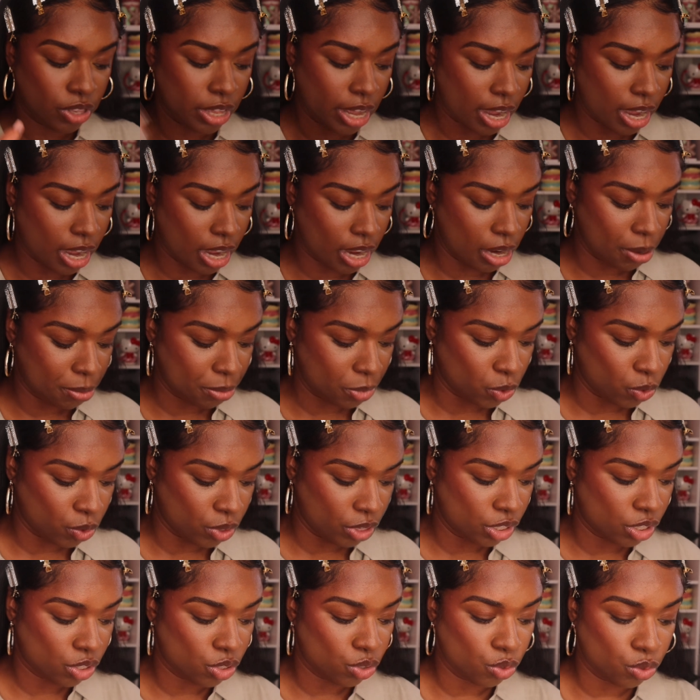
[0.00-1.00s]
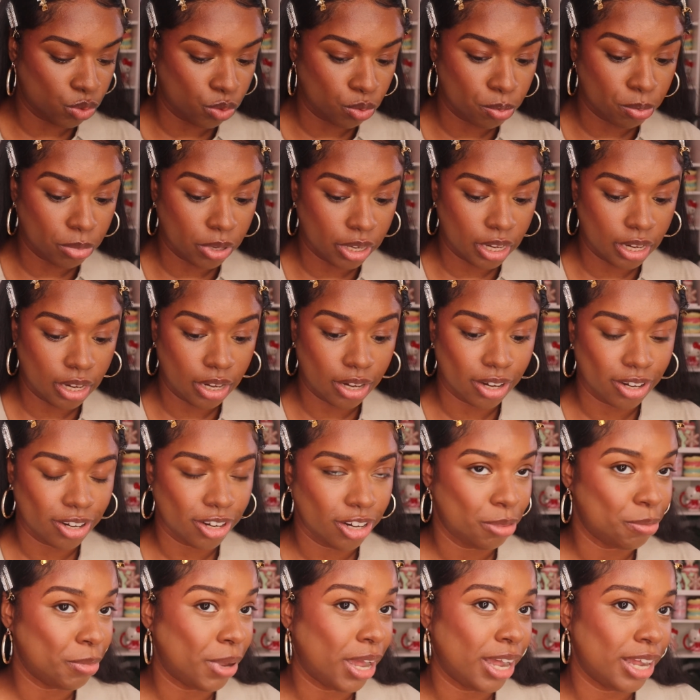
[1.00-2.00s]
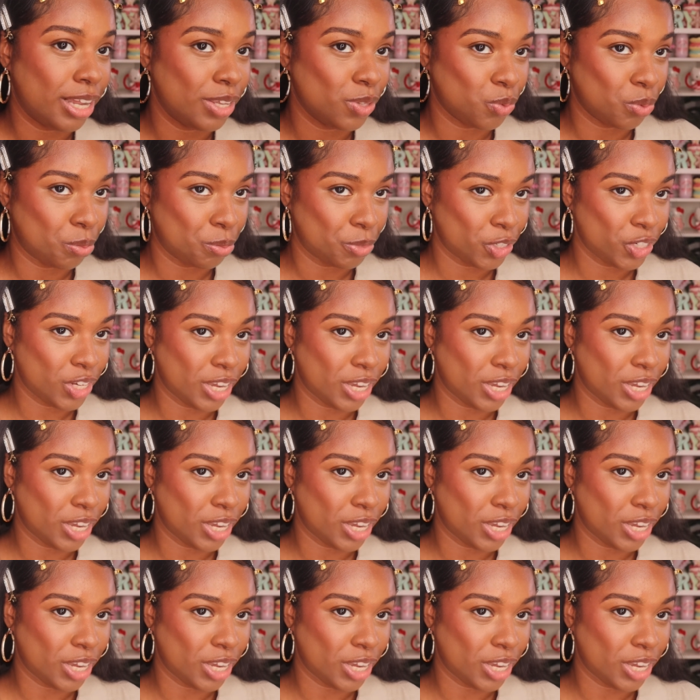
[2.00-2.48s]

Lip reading: that, I am going to blend underneath my eyes one more